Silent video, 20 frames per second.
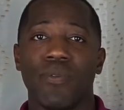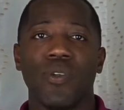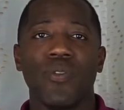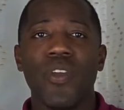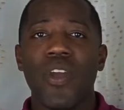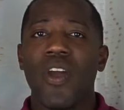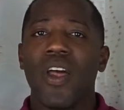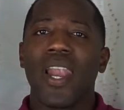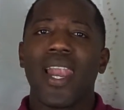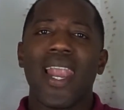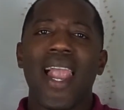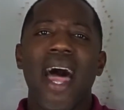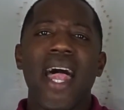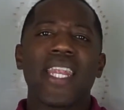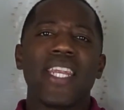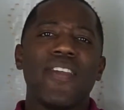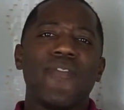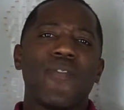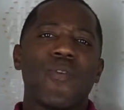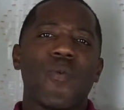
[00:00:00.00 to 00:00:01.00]
So there are a
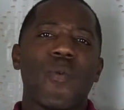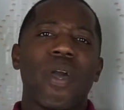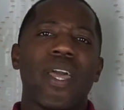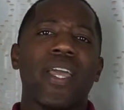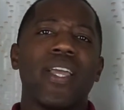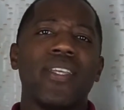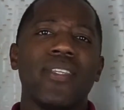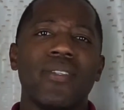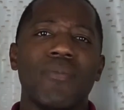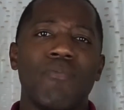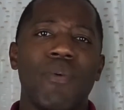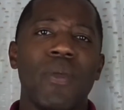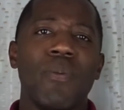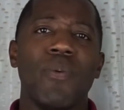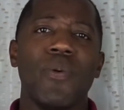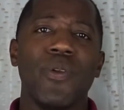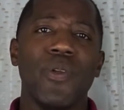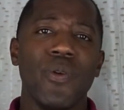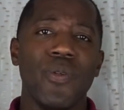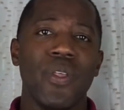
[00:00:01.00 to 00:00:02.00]
lot of different ways
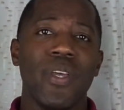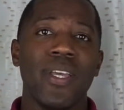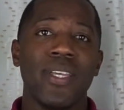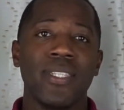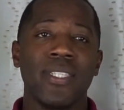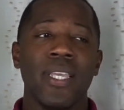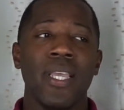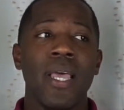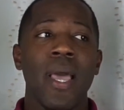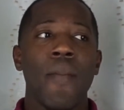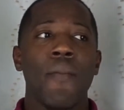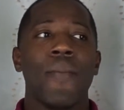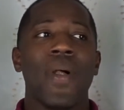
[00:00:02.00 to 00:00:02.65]
people do this,